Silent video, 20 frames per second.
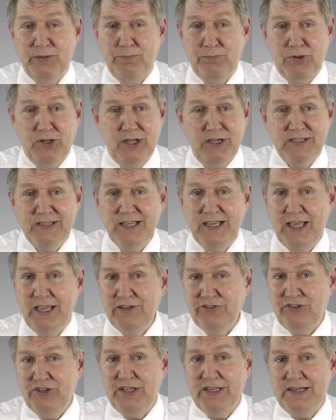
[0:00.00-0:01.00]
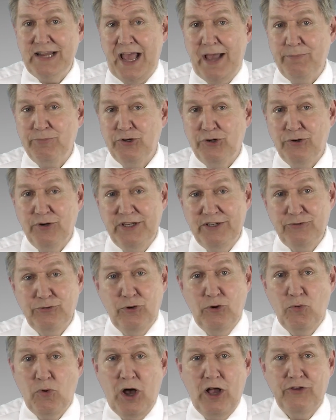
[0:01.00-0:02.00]
plug the AC adapter
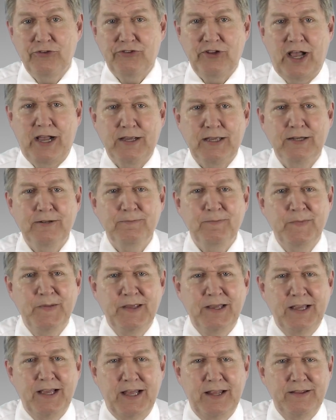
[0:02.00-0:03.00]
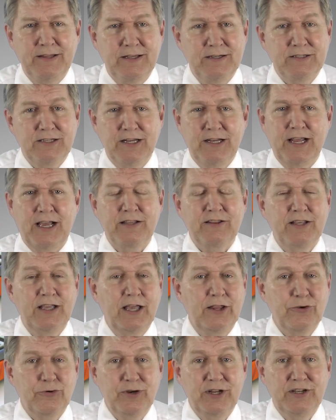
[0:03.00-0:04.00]
into a wall socket and then connect
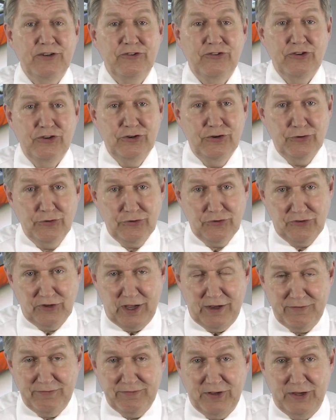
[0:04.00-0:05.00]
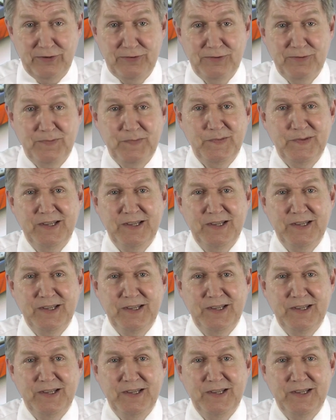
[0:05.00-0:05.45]
the other end to your cell phone.